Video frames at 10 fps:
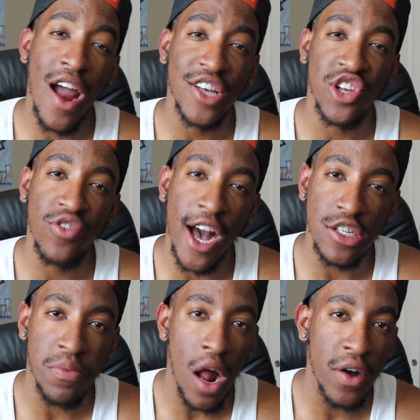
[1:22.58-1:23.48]
All right, so you
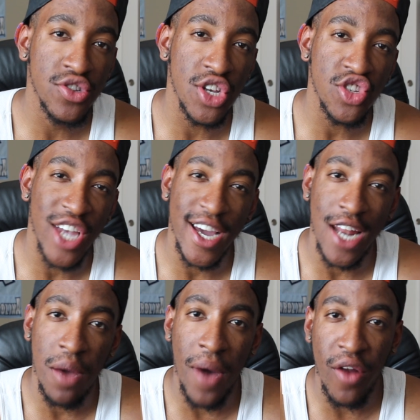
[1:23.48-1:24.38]
guys are probably just
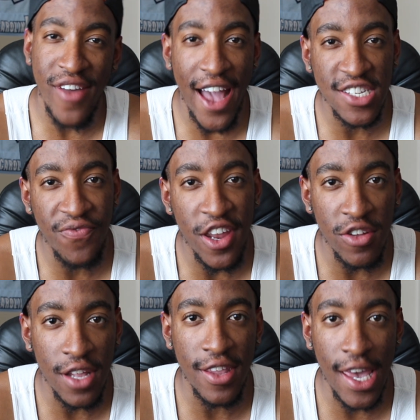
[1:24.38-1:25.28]
checking out my reaction
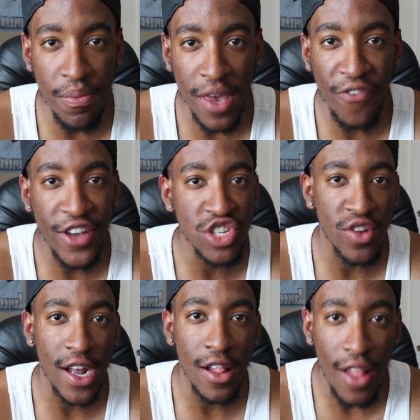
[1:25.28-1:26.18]
video to Need Me
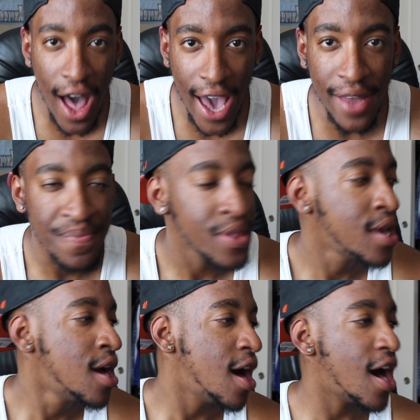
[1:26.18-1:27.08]
featuring Clyde.
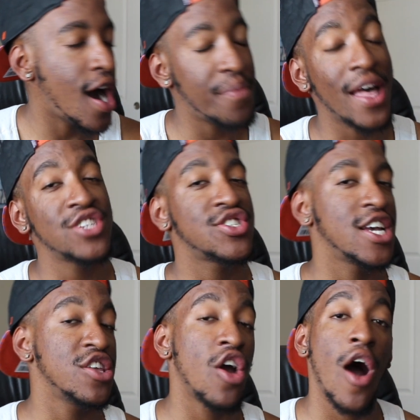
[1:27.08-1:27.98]
That
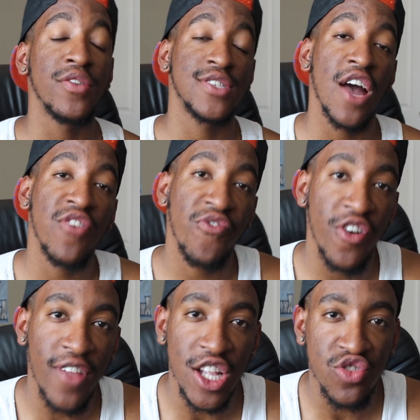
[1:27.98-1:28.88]
shit, yo, I was definitely
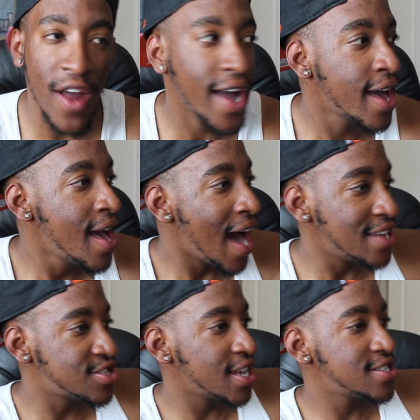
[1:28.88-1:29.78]
feeling that track.
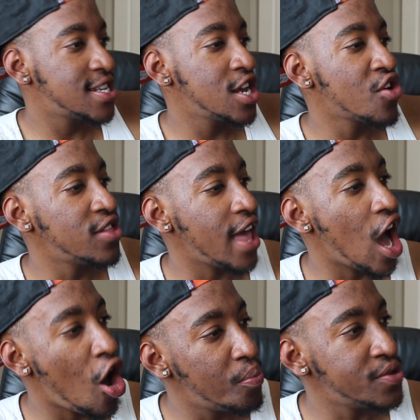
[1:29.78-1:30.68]
I see it's here on the
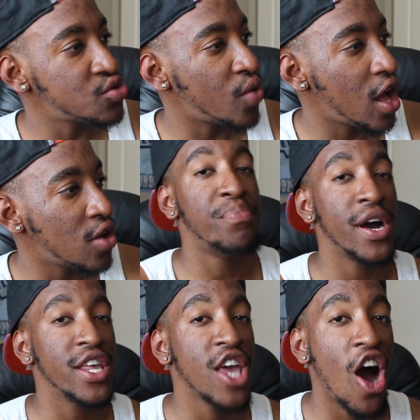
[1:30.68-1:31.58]
album as well.
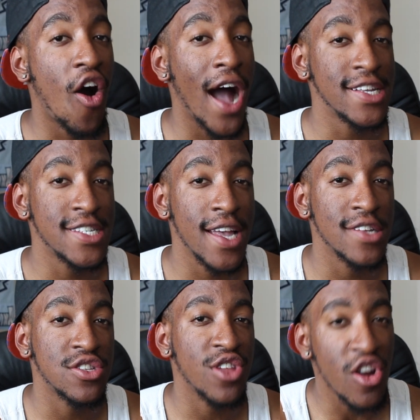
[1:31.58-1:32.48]
But yo, I see
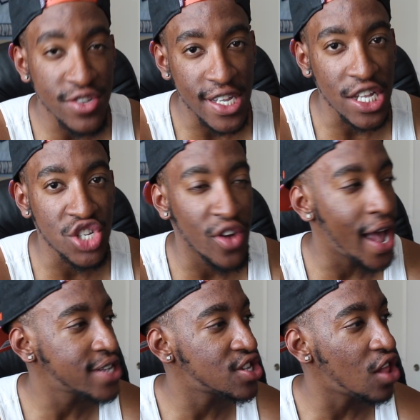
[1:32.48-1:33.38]
it's 13
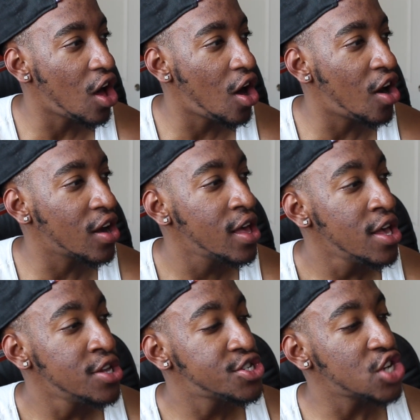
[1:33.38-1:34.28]
tracks long.
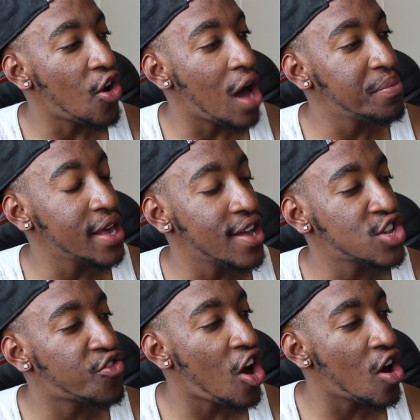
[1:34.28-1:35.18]
So, I mean,
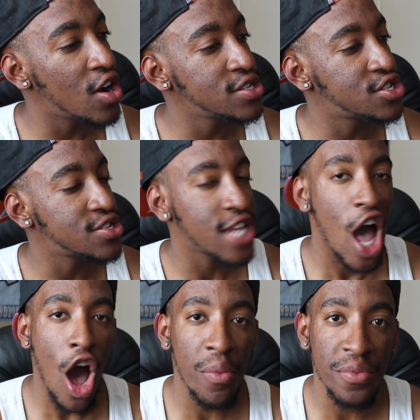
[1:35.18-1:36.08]
as far as just the
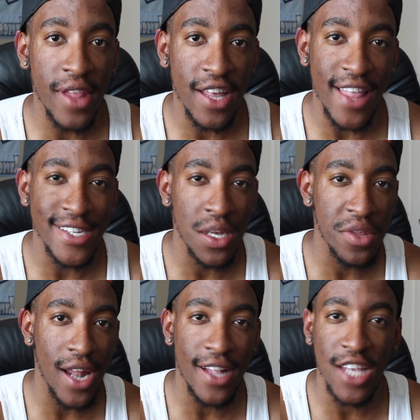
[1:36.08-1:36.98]
album length, that's
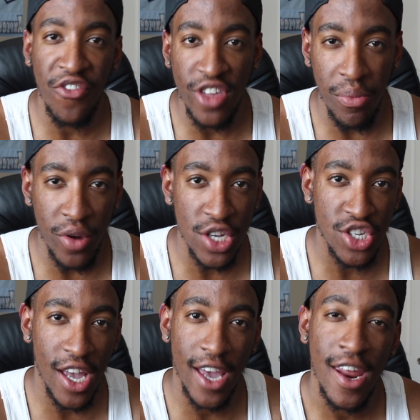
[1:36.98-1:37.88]
something I definitely
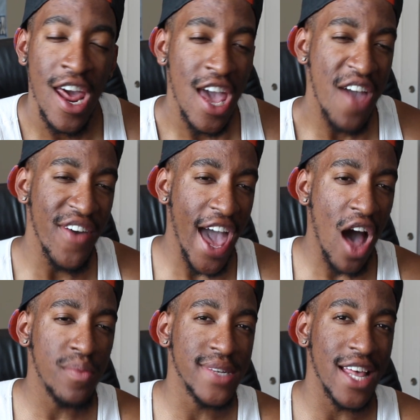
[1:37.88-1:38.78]
appreciate. If an
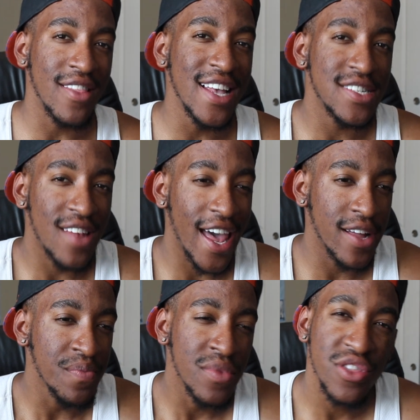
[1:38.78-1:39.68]
album's at least,
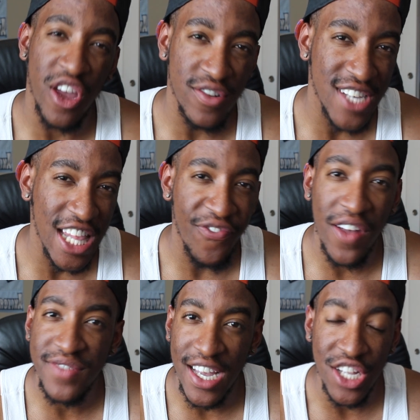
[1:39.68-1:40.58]
like, 13 to
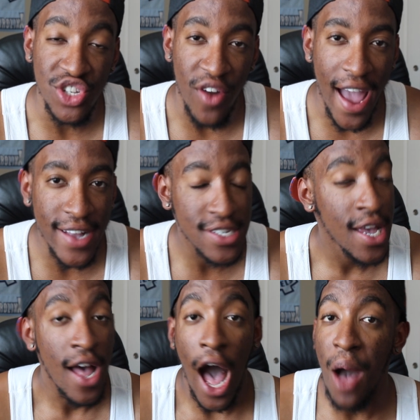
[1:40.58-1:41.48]
15
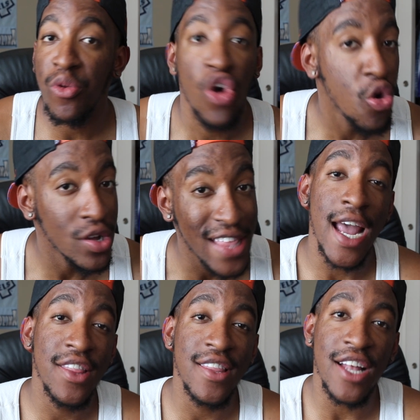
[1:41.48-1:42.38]
tracks, I'm cool with it.
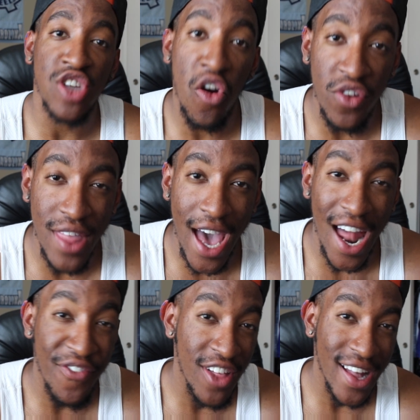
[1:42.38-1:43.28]
Anything that's over that,
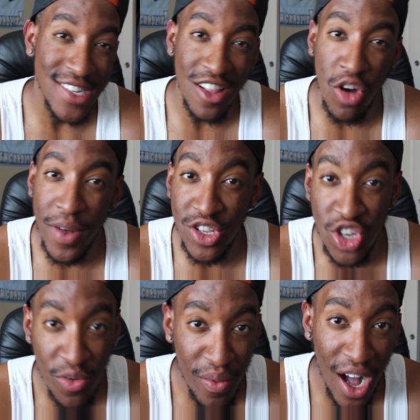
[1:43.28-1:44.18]
I feel like it's a little bit
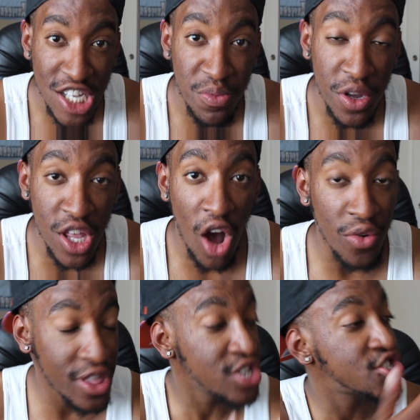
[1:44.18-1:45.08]
too much. But,
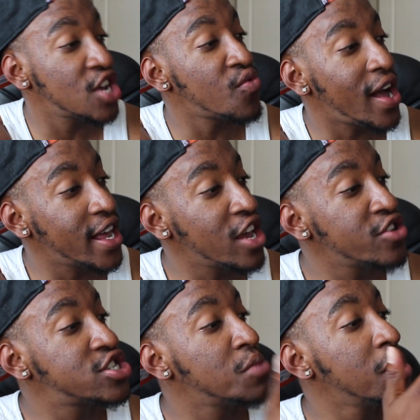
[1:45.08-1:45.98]
yo, this shit right
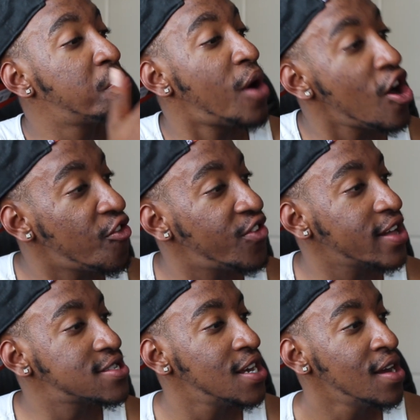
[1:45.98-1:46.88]
here should be
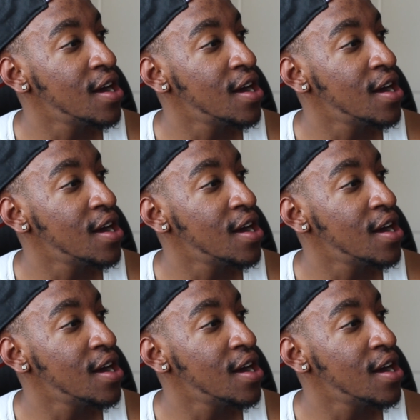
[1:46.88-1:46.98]
perfect.